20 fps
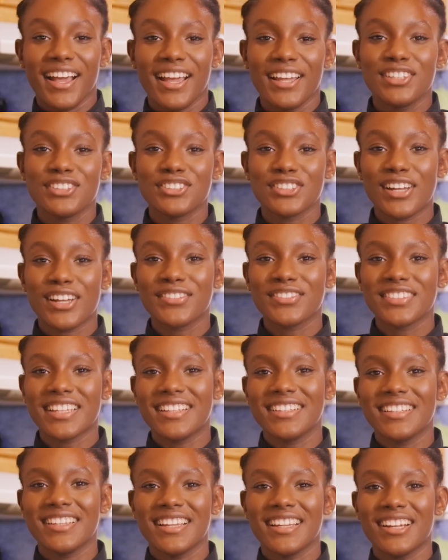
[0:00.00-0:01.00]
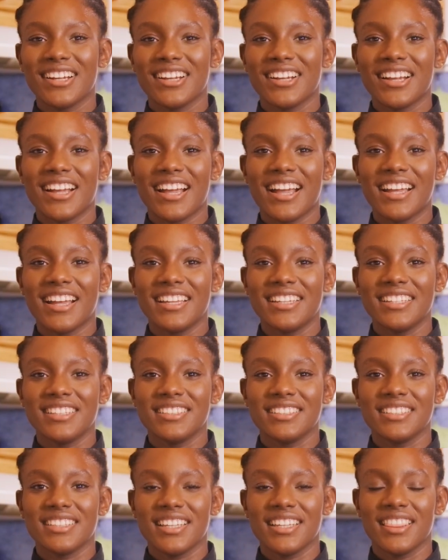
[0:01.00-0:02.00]
Hi, Chef Nyla here,
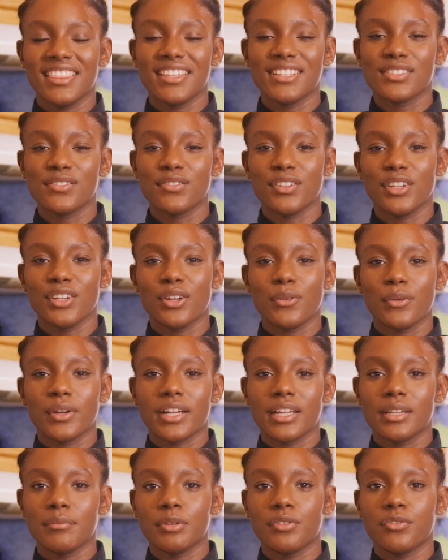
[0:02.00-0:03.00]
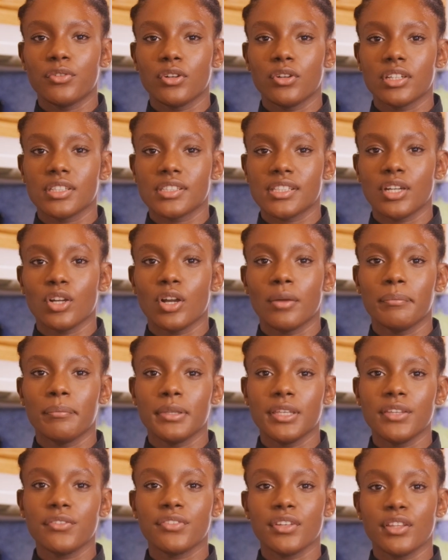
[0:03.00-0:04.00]
and in this video we're going to be focusing on
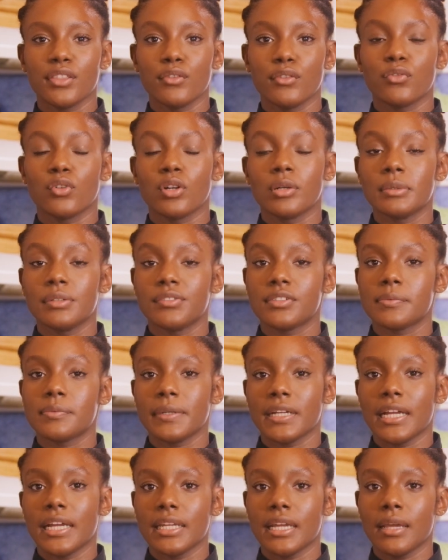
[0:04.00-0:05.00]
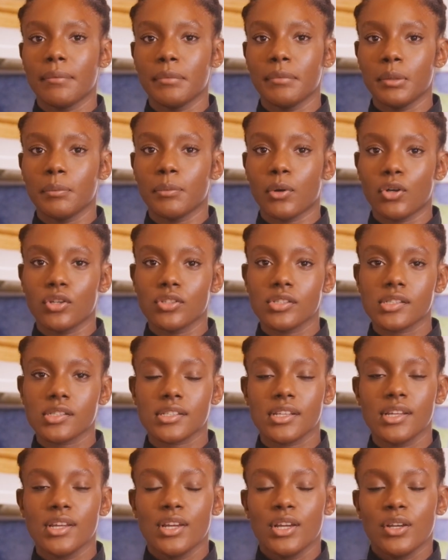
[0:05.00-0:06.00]
beef in the form of spaghetti and meatballs,